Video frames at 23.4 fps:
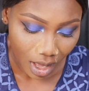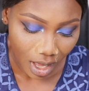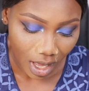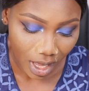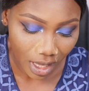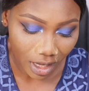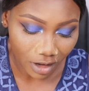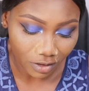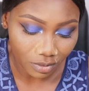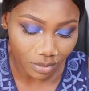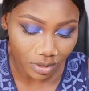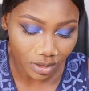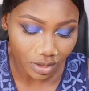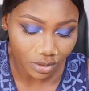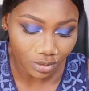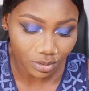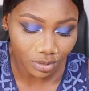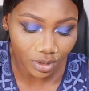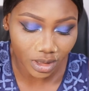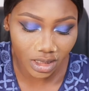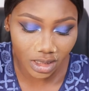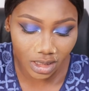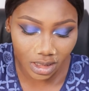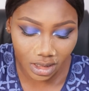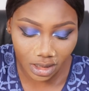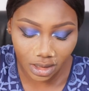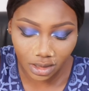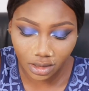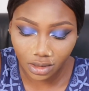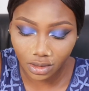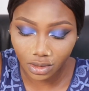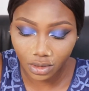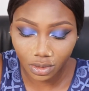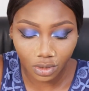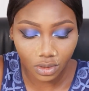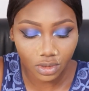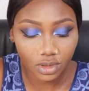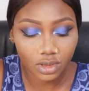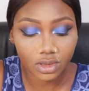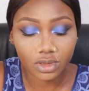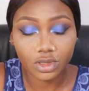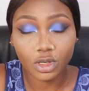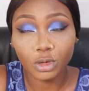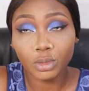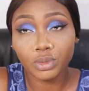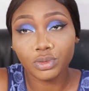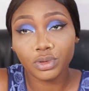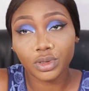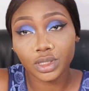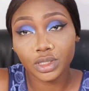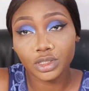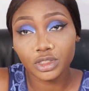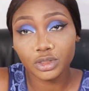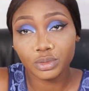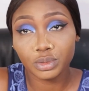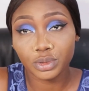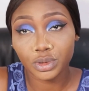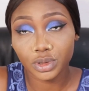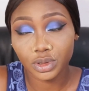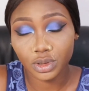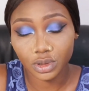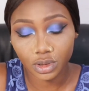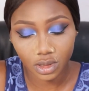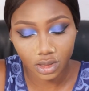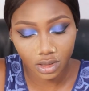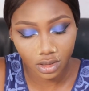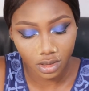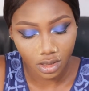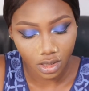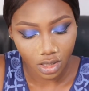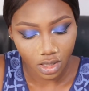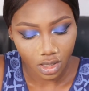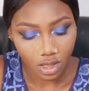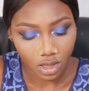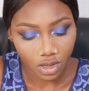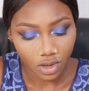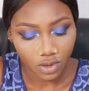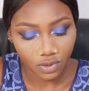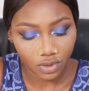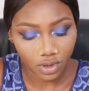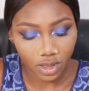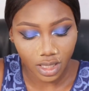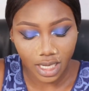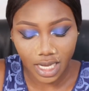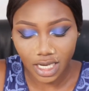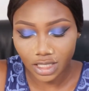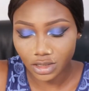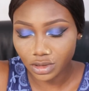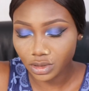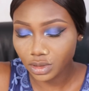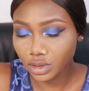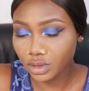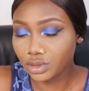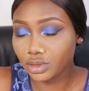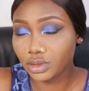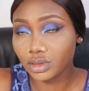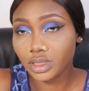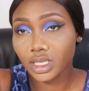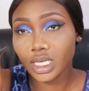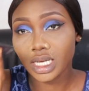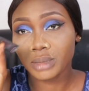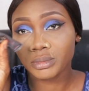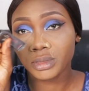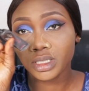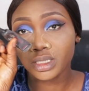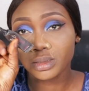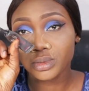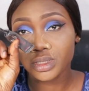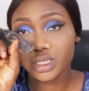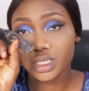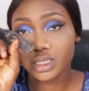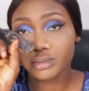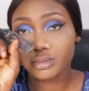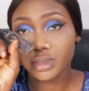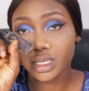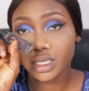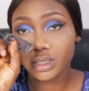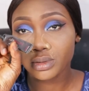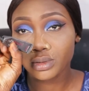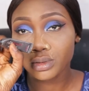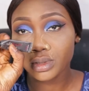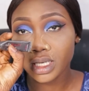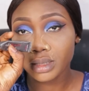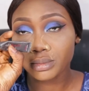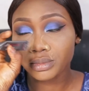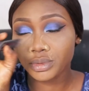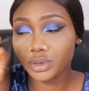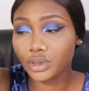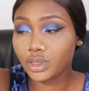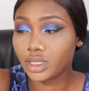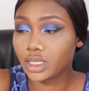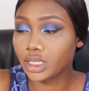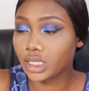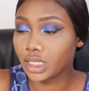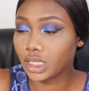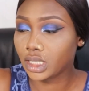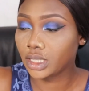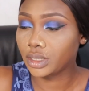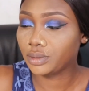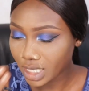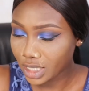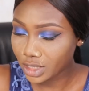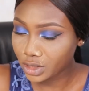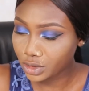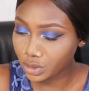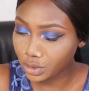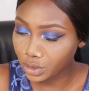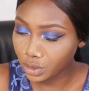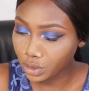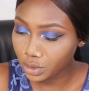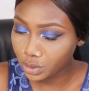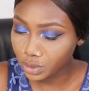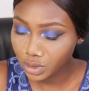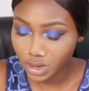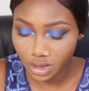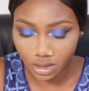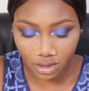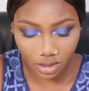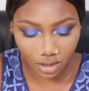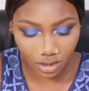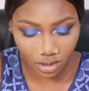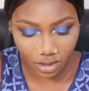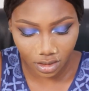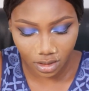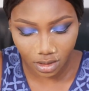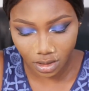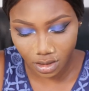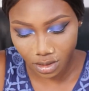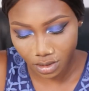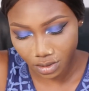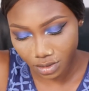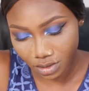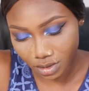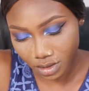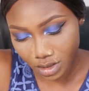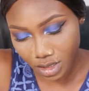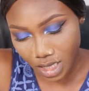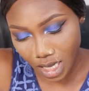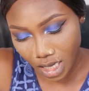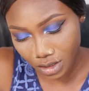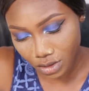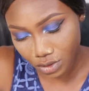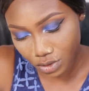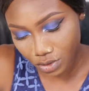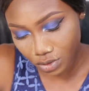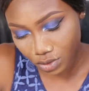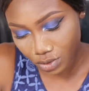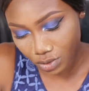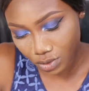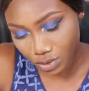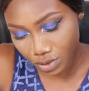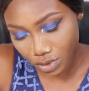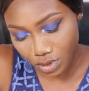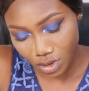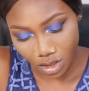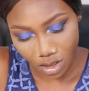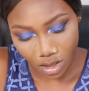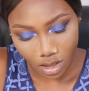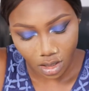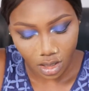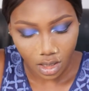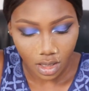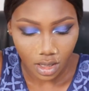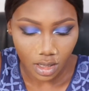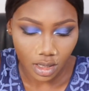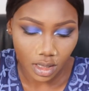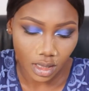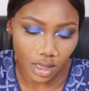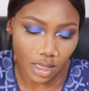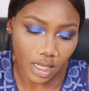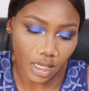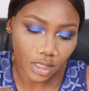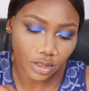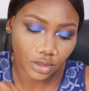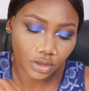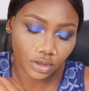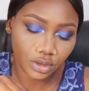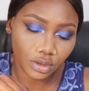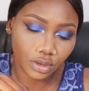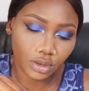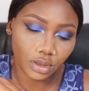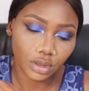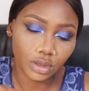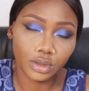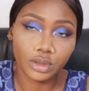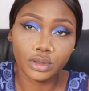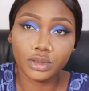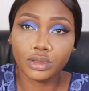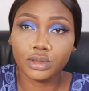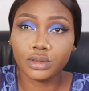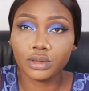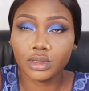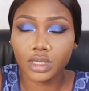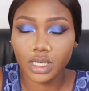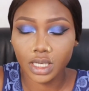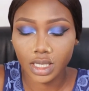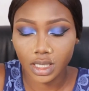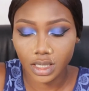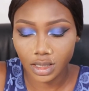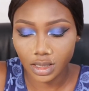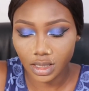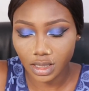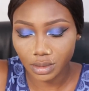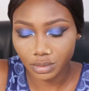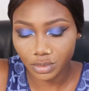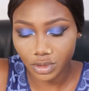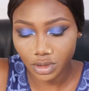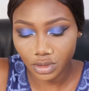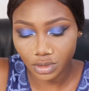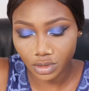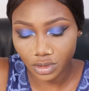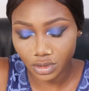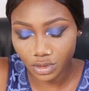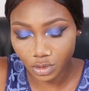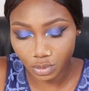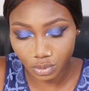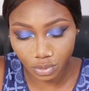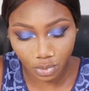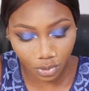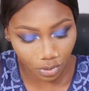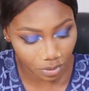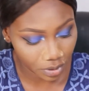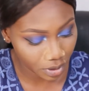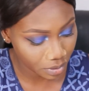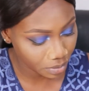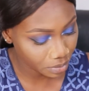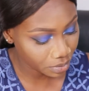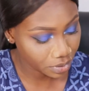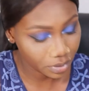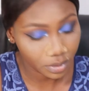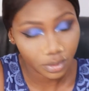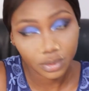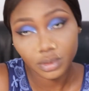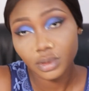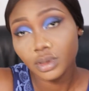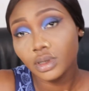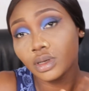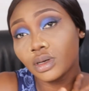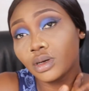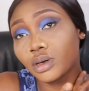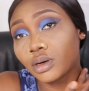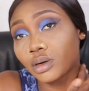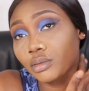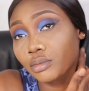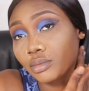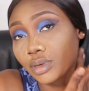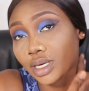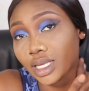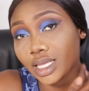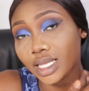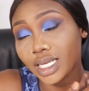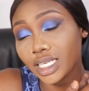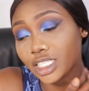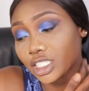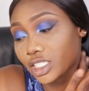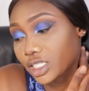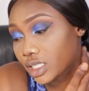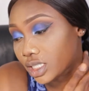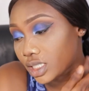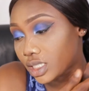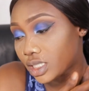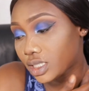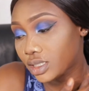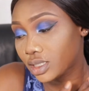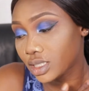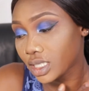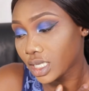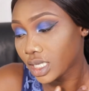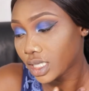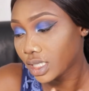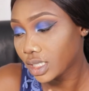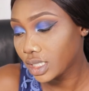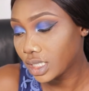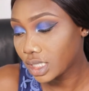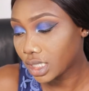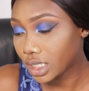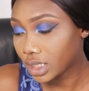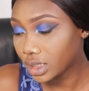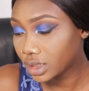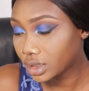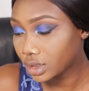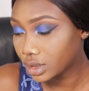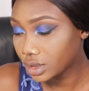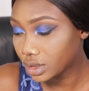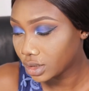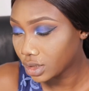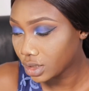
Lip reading: I have been reaching non-stop for these products. For lash glue today, I'm going to be using my Huda Beauty lash glue. This is the dark tone lash glue, and I'm just going to prep my lashes, and then